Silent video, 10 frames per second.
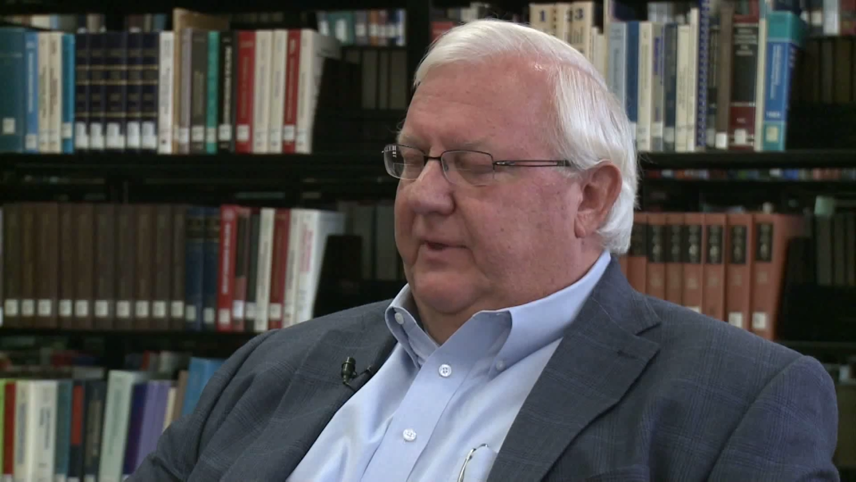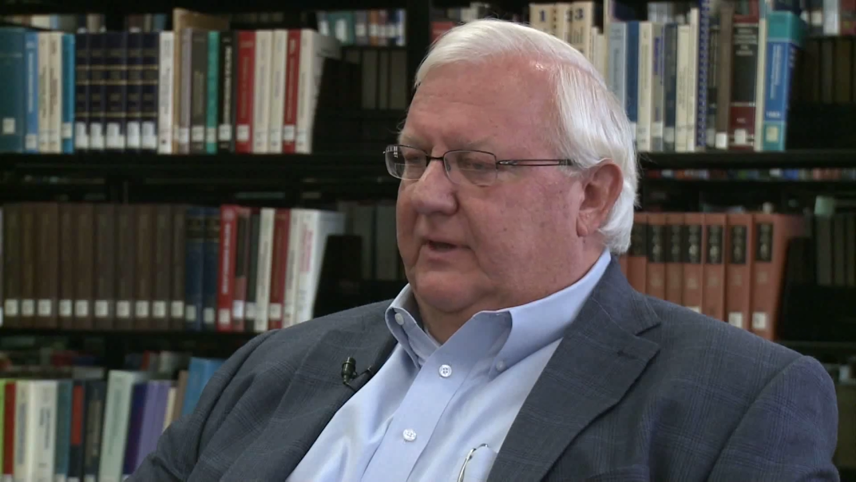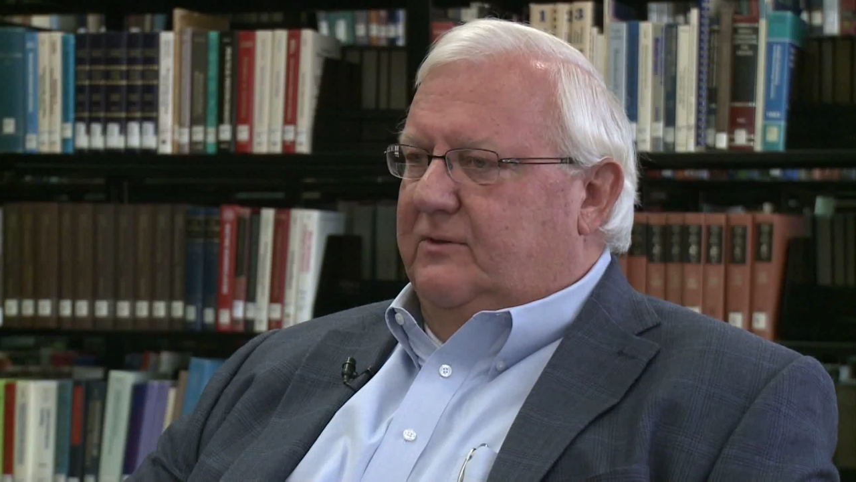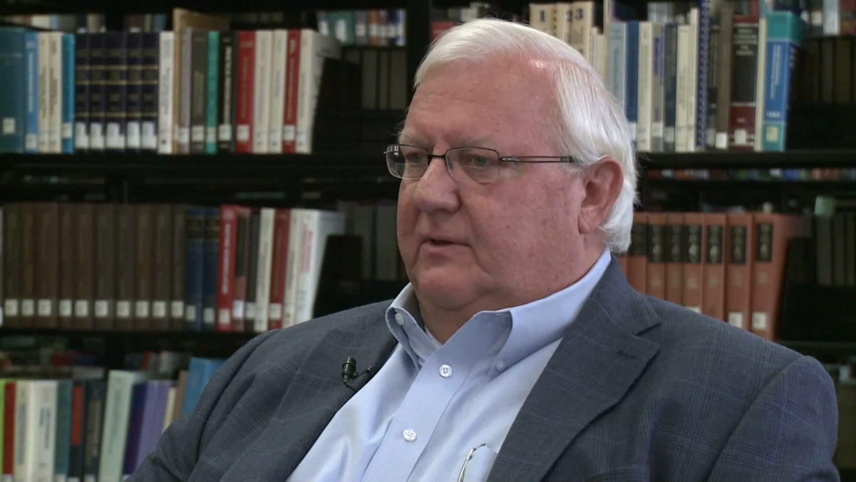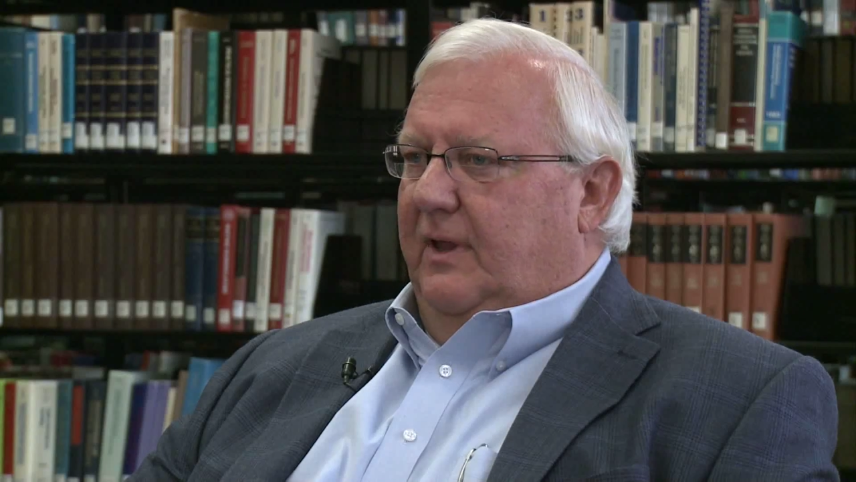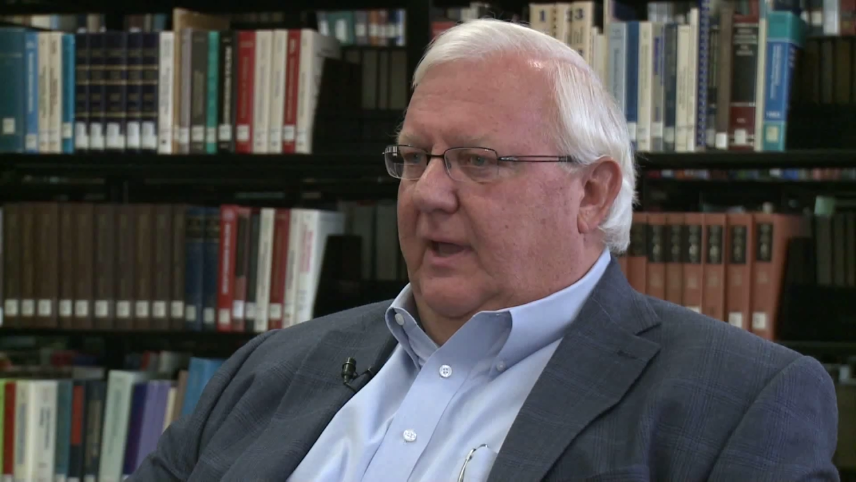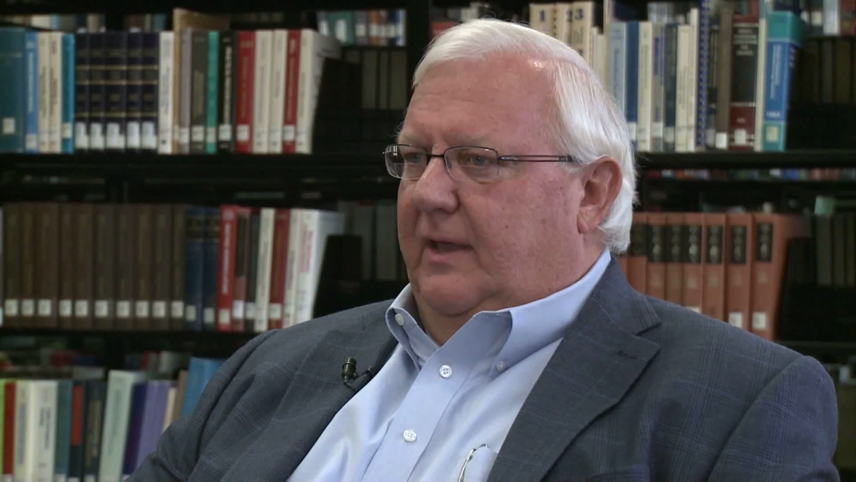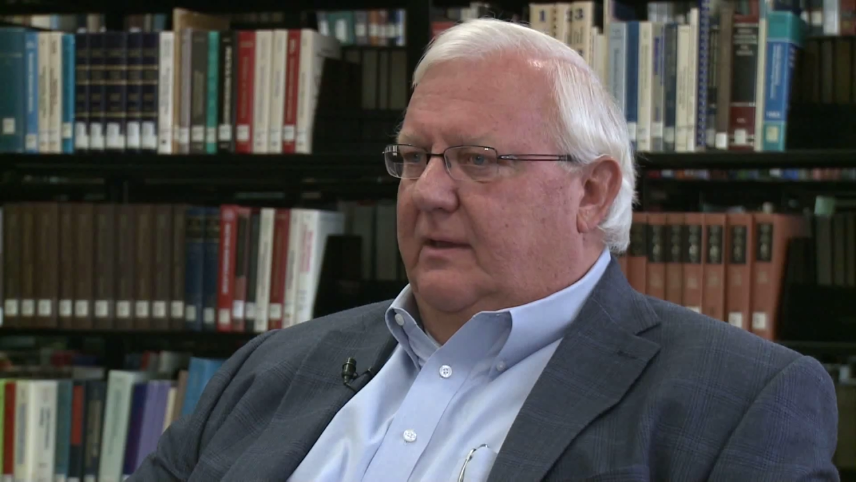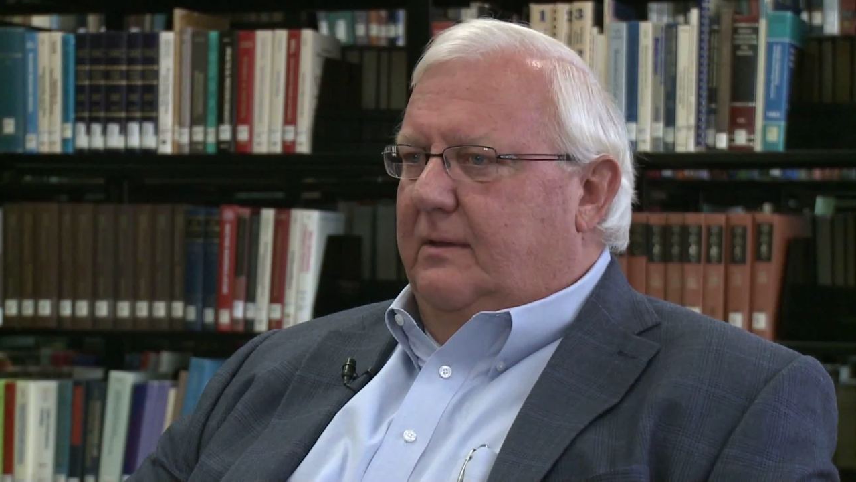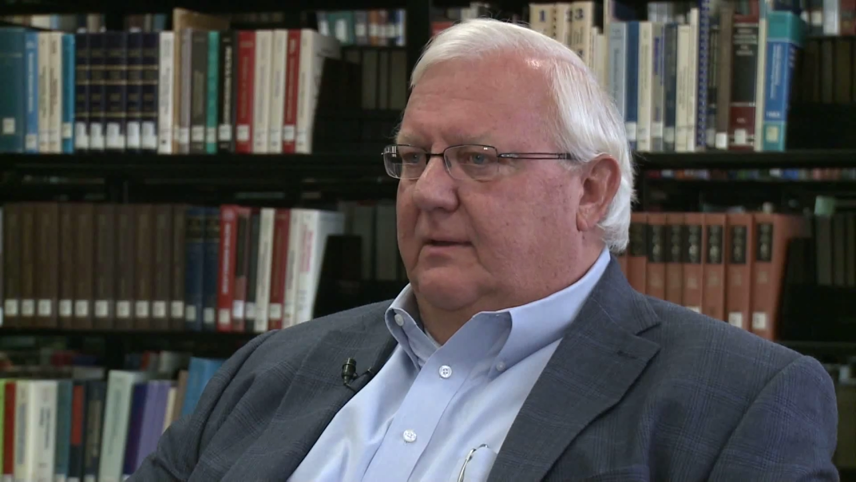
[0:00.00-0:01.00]
Things
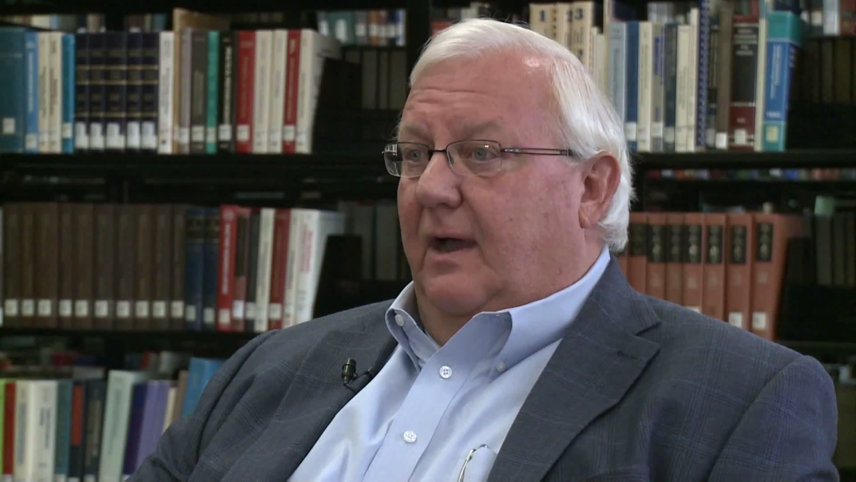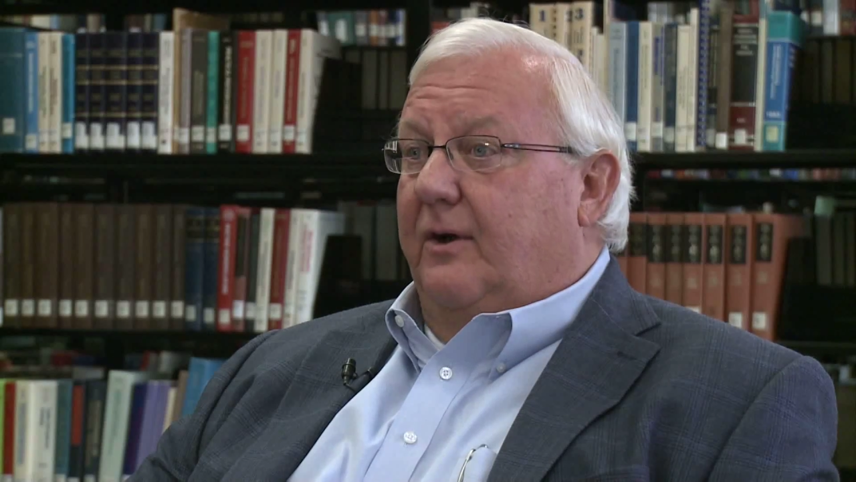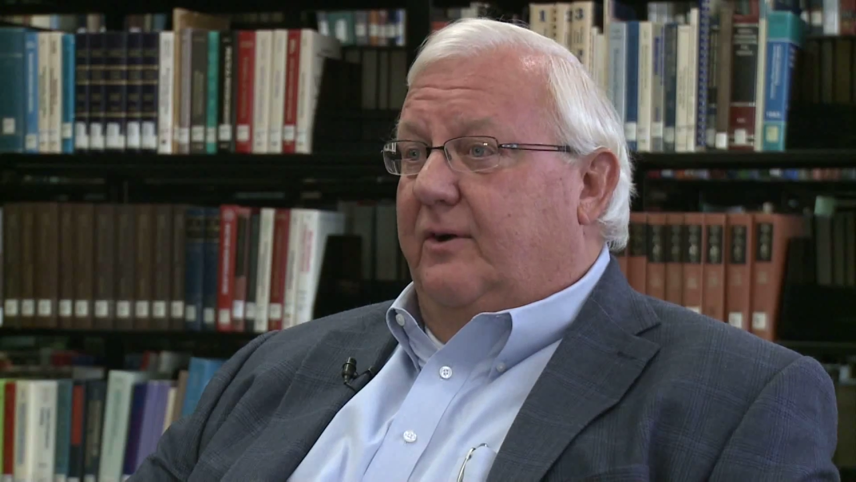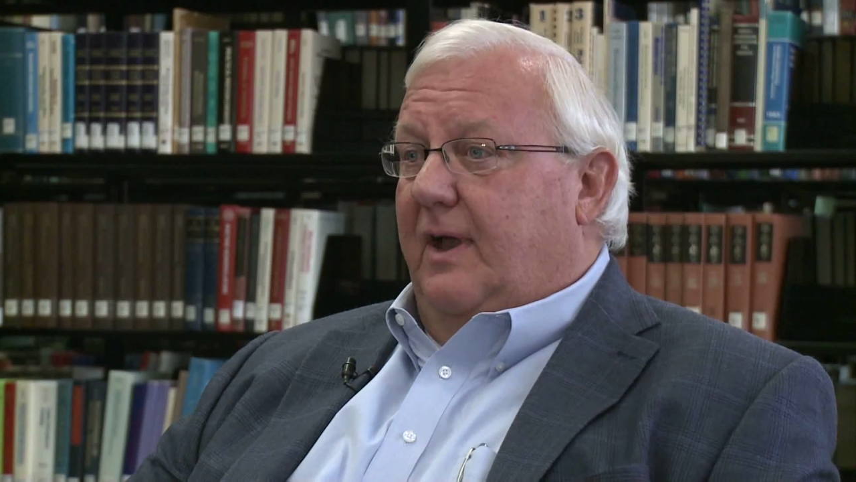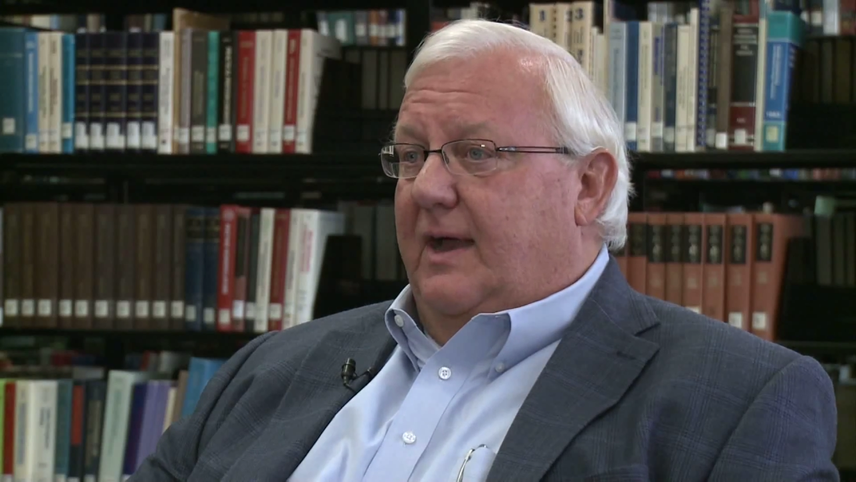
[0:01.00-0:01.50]
like 100